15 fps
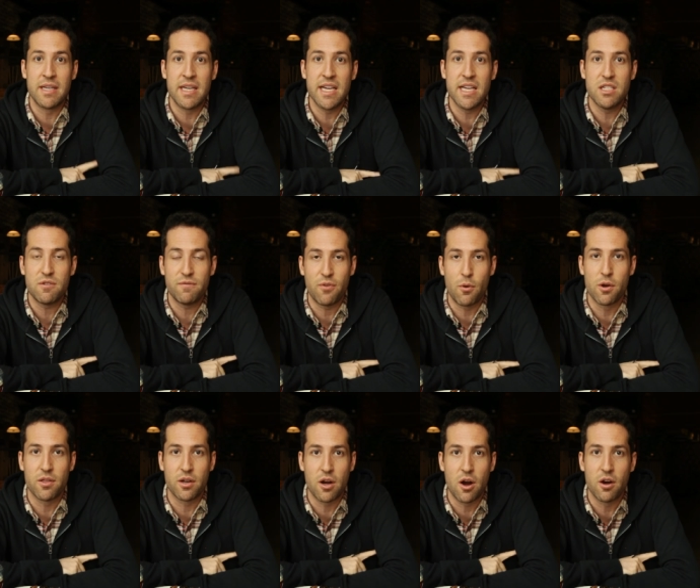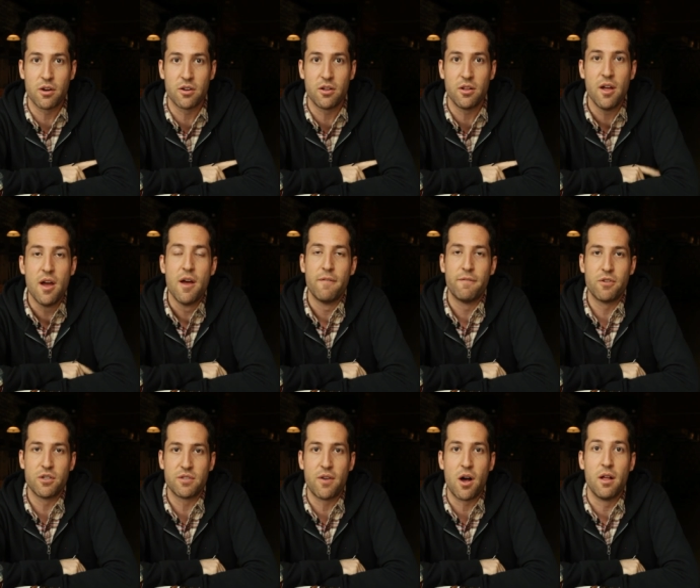Keys for the Cardinal.
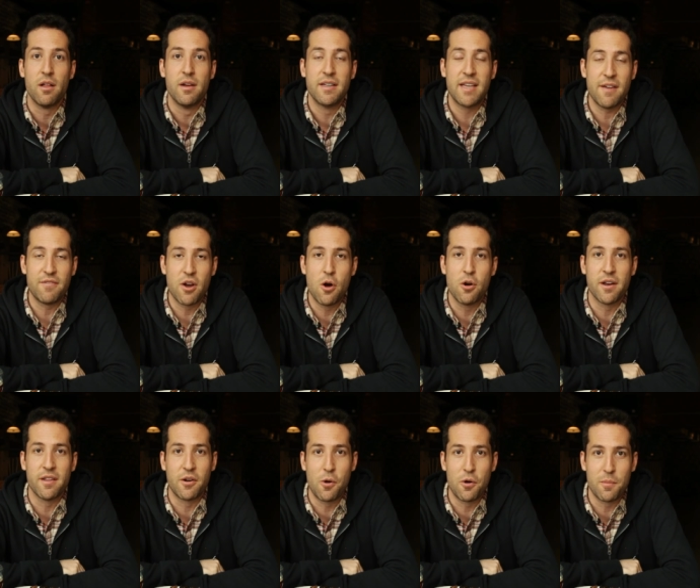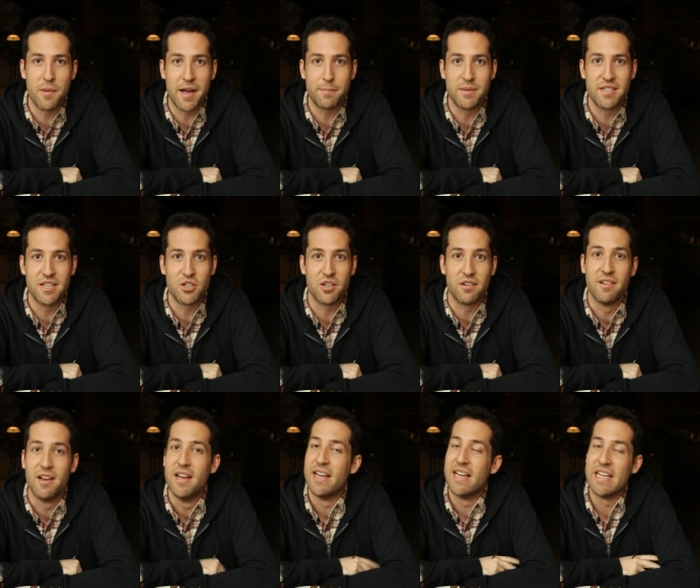First of all, Kevin Hogan, the quarterback position.
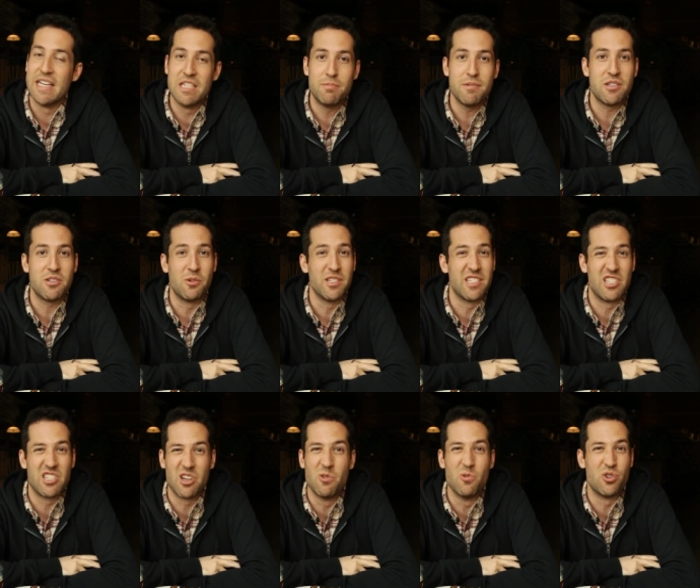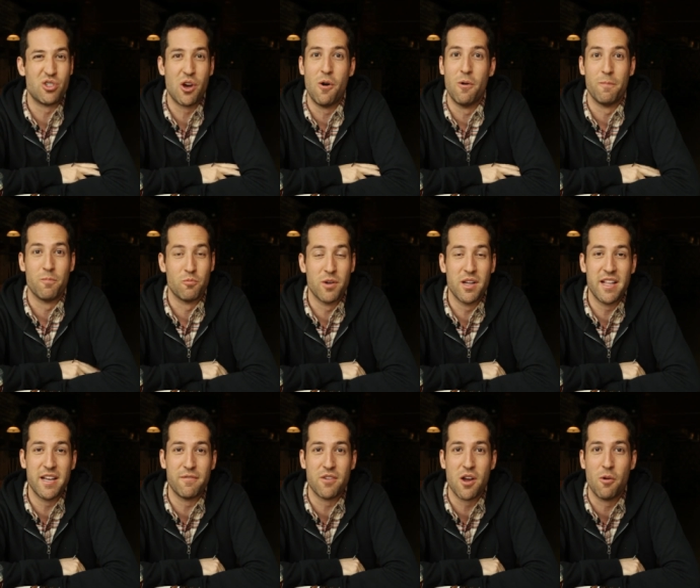He's been only so-so,
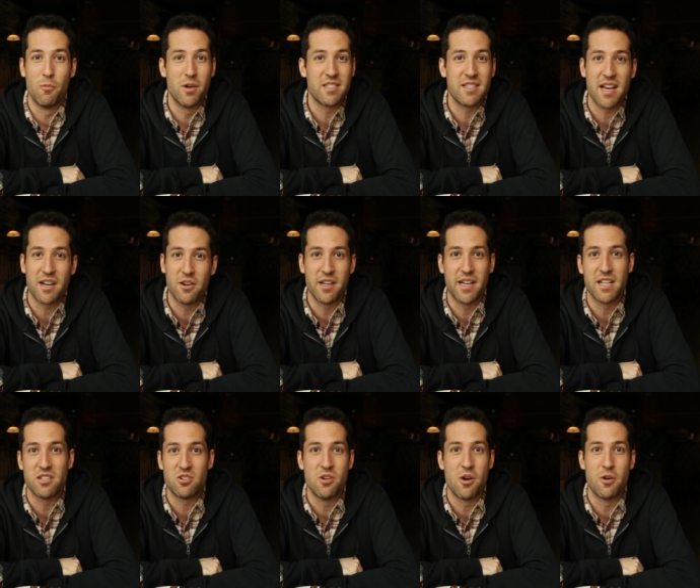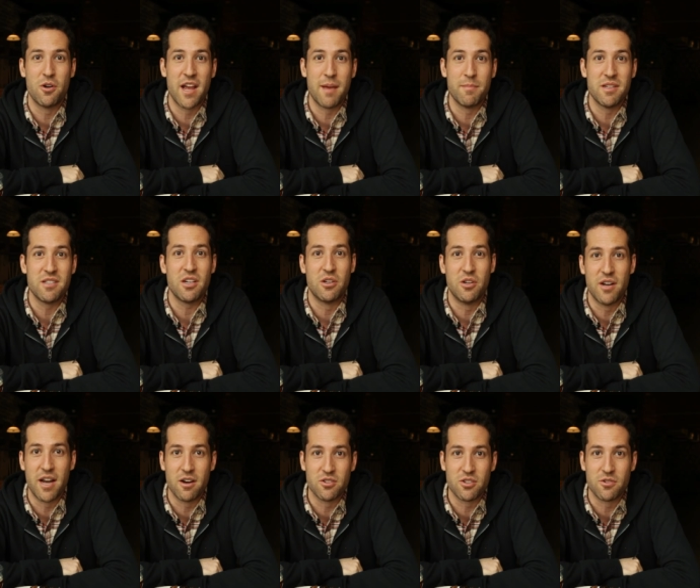really of note. Wasn't that good against Notre Dame? This is a
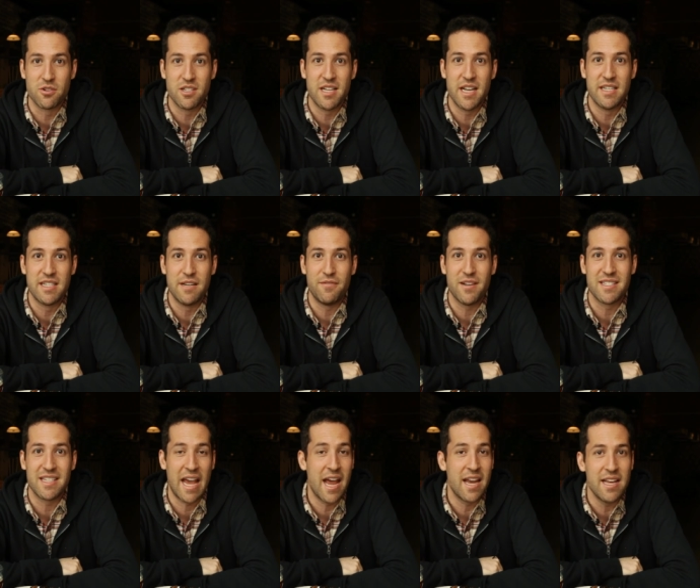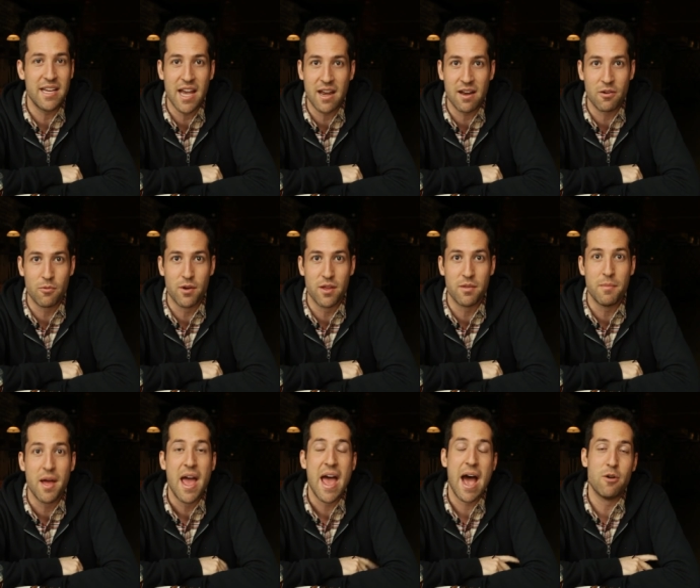good Arizona State defense. Can he get in a rhythm?
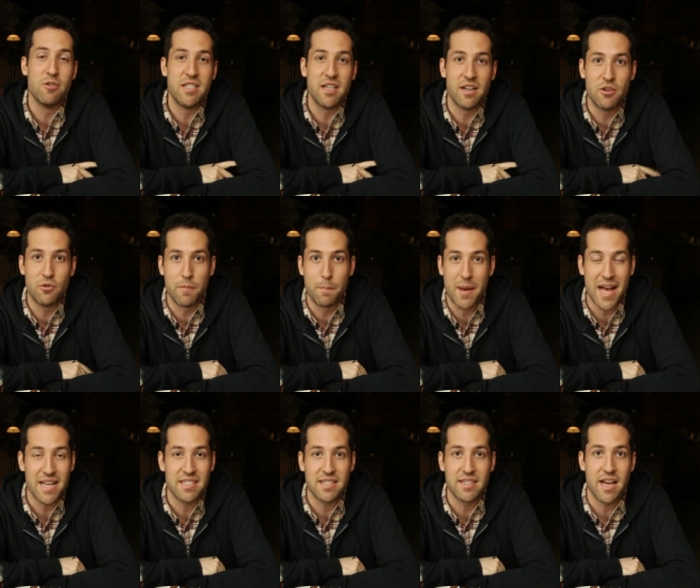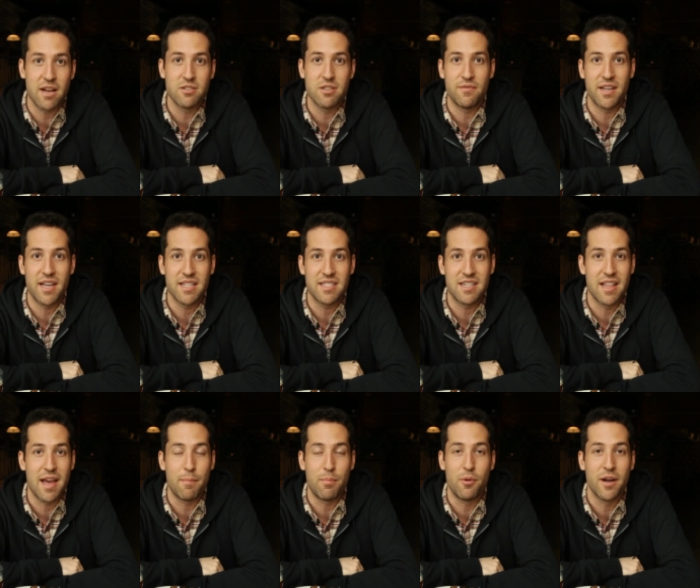How is he gonna do in passing downs if it gets to
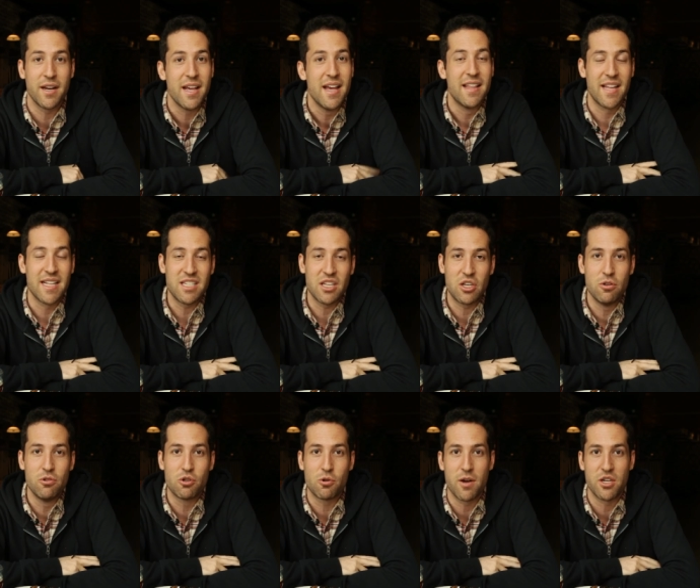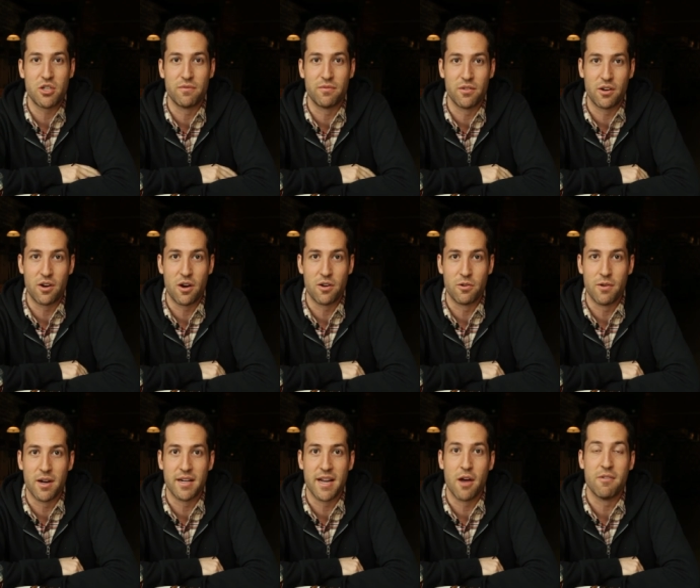that point? That's a huge question for the Cardinal
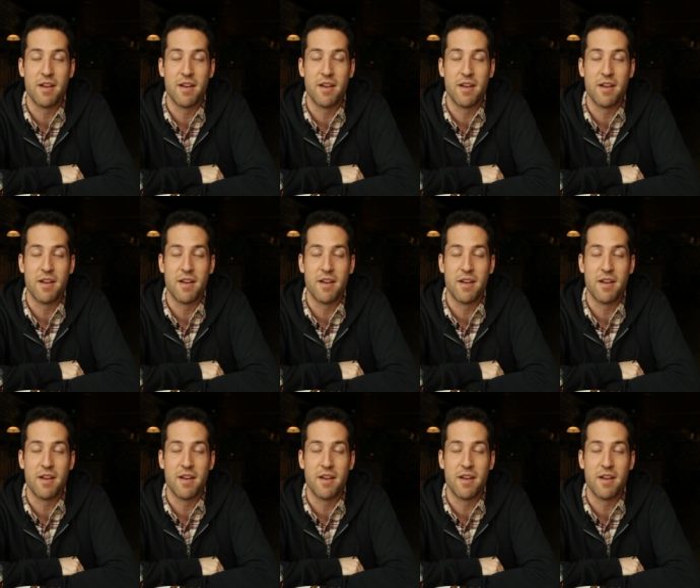right now.